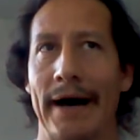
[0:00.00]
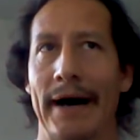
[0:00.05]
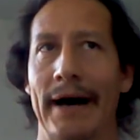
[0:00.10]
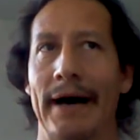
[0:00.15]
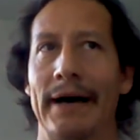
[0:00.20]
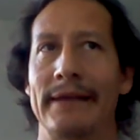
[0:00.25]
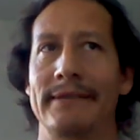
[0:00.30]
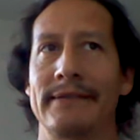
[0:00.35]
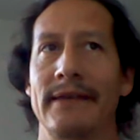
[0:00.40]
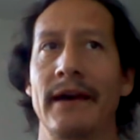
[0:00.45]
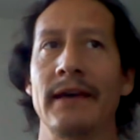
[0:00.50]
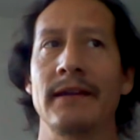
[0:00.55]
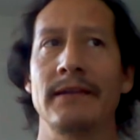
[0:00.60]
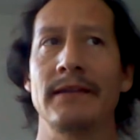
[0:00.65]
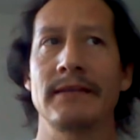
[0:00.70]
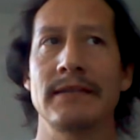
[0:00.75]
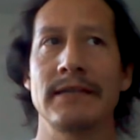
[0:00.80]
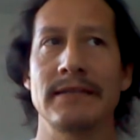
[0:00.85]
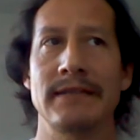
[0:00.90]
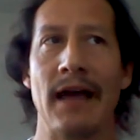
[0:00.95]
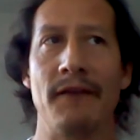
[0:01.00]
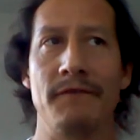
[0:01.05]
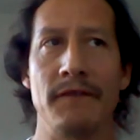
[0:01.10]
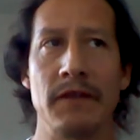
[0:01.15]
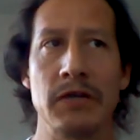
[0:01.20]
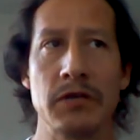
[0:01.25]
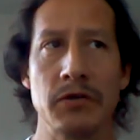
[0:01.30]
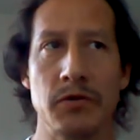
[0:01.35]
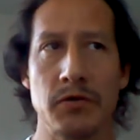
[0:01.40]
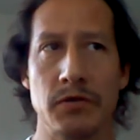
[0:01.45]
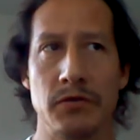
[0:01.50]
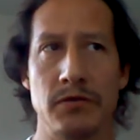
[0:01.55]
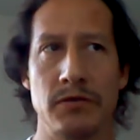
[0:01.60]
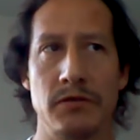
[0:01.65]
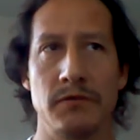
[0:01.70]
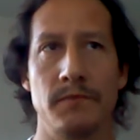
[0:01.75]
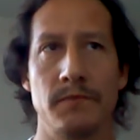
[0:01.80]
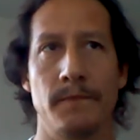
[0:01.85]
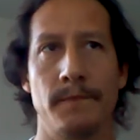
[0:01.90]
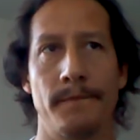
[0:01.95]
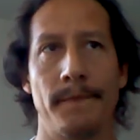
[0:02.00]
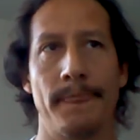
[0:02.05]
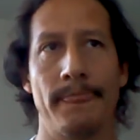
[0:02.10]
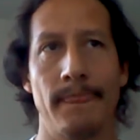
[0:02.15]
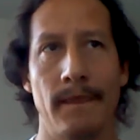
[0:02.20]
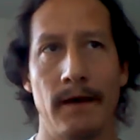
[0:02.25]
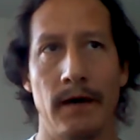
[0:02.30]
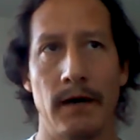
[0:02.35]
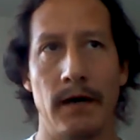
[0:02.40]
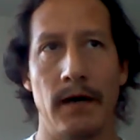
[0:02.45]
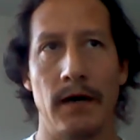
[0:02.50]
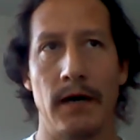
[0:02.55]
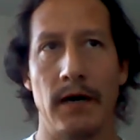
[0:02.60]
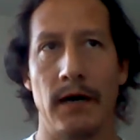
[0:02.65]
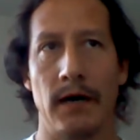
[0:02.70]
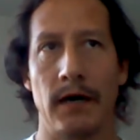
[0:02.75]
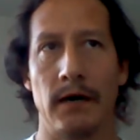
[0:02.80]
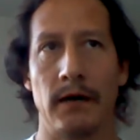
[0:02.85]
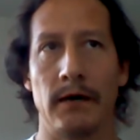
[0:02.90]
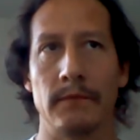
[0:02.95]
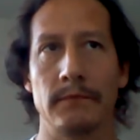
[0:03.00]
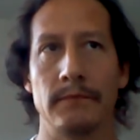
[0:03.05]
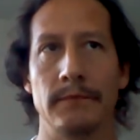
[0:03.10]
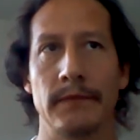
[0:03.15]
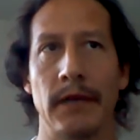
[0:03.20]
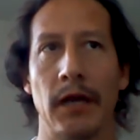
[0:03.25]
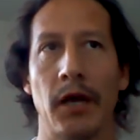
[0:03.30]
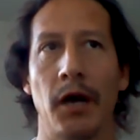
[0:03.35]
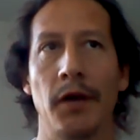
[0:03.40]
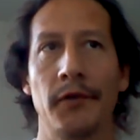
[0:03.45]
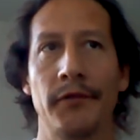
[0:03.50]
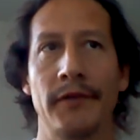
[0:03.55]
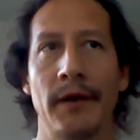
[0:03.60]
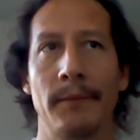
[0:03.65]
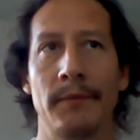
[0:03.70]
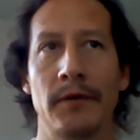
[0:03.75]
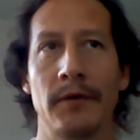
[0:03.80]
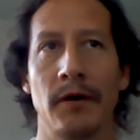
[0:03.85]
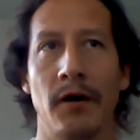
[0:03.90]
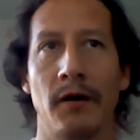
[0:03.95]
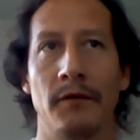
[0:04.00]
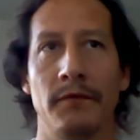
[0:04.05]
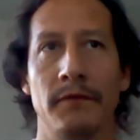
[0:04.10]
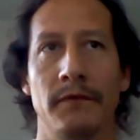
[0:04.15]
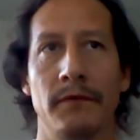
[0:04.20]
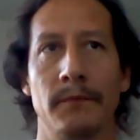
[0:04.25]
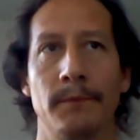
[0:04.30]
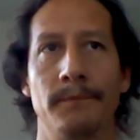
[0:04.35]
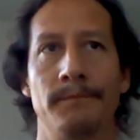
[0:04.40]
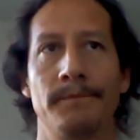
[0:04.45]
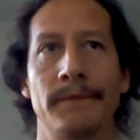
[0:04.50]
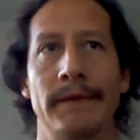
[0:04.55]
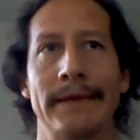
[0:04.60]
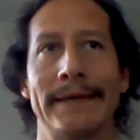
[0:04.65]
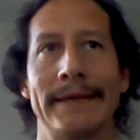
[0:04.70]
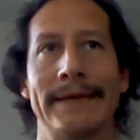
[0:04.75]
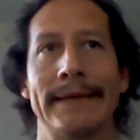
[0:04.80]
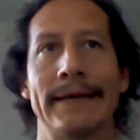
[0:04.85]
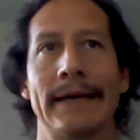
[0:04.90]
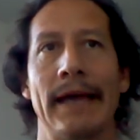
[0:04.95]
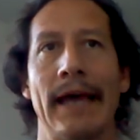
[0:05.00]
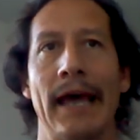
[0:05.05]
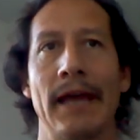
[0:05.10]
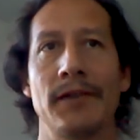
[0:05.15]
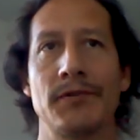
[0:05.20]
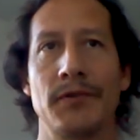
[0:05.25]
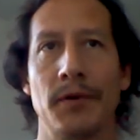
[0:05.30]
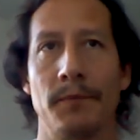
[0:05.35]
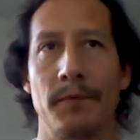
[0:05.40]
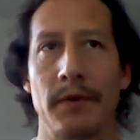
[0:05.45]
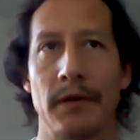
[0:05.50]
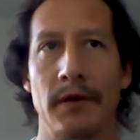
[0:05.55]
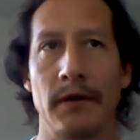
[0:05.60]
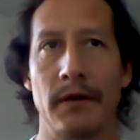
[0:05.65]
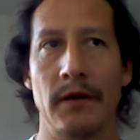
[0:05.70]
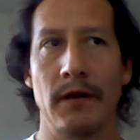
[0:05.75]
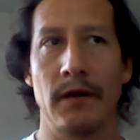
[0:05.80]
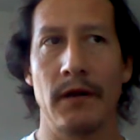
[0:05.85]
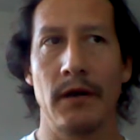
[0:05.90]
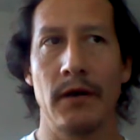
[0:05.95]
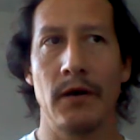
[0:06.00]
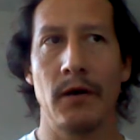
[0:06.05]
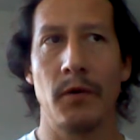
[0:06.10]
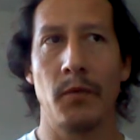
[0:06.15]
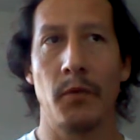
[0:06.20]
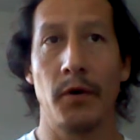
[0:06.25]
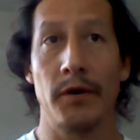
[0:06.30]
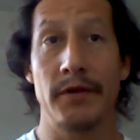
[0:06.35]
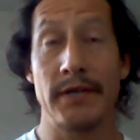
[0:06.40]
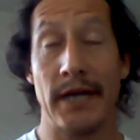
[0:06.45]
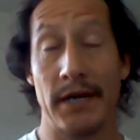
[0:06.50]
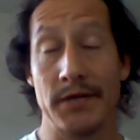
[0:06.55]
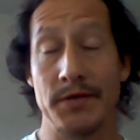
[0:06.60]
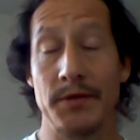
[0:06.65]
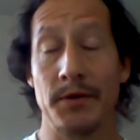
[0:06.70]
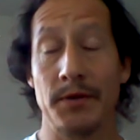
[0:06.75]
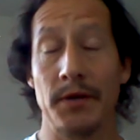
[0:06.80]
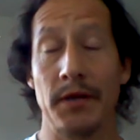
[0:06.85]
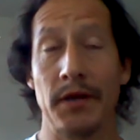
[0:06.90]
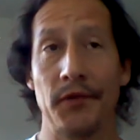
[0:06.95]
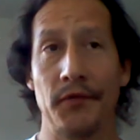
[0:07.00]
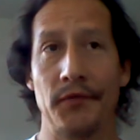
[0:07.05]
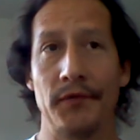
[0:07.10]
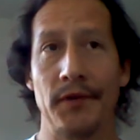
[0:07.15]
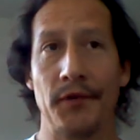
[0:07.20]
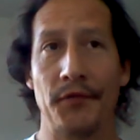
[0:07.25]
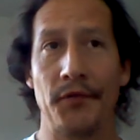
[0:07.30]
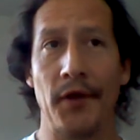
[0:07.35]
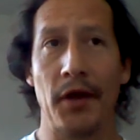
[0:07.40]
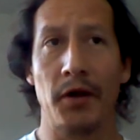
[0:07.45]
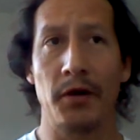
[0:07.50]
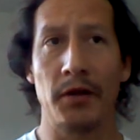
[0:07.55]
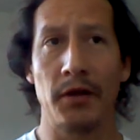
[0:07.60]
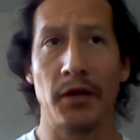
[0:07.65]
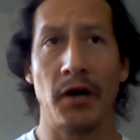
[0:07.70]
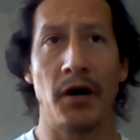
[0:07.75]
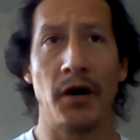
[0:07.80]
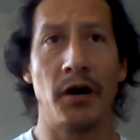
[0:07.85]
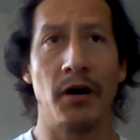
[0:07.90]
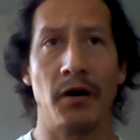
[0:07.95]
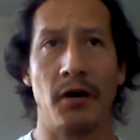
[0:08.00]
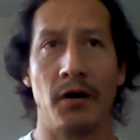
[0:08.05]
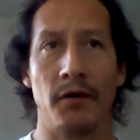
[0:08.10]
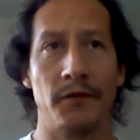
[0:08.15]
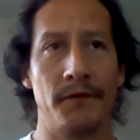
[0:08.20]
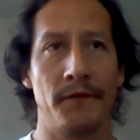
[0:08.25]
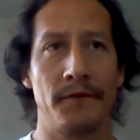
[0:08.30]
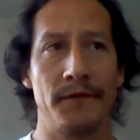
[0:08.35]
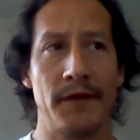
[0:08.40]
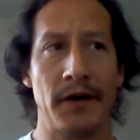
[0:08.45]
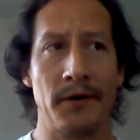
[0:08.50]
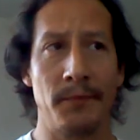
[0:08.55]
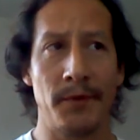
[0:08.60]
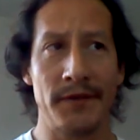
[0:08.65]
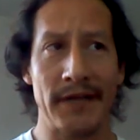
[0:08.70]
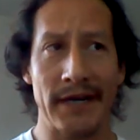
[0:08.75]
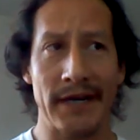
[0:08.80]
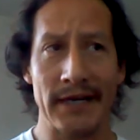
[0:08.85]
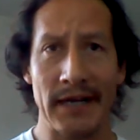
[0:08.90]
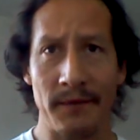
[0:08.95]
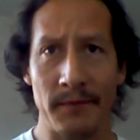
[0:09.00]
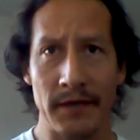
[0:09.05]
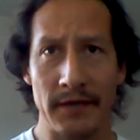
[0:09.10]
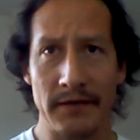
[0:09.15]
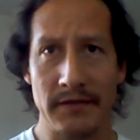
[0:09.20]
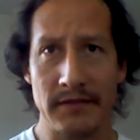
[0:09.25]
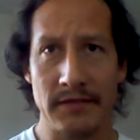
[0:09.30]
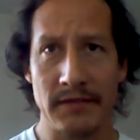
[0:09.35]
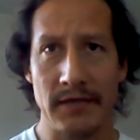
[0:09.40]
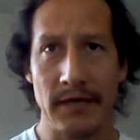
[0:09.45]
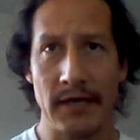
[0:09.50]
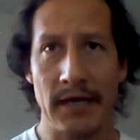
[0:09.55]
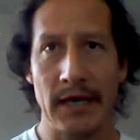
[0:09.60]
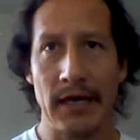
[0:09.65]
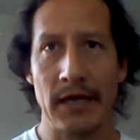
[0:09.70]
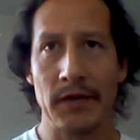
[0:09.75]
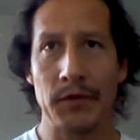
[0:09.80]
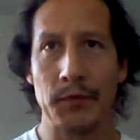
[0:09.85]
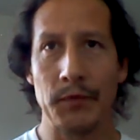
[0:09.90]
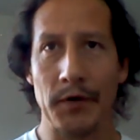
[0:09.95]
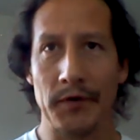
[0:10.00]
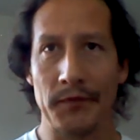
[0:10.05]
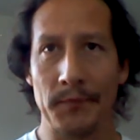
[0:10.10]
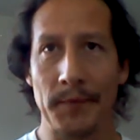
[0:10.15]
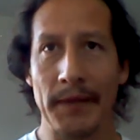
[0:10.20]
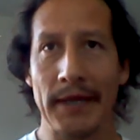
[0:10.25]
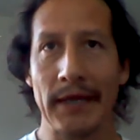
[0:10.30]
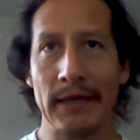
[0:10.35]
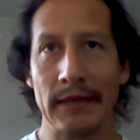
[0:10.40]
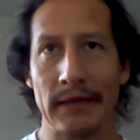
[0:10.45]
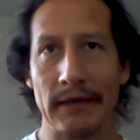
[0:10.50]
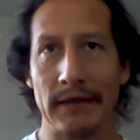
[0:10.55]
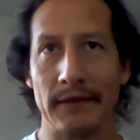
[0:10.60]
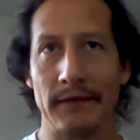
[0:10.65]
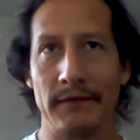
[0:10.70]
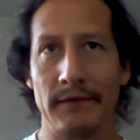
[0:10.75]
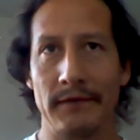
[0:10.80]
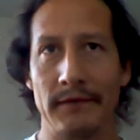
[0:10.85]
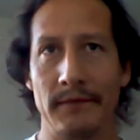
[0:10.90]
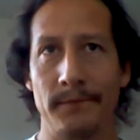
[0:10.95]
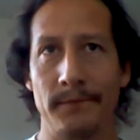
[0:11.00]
Scientists have used the concept of entropy, which actually is the second law of thermodynamics, to explain this.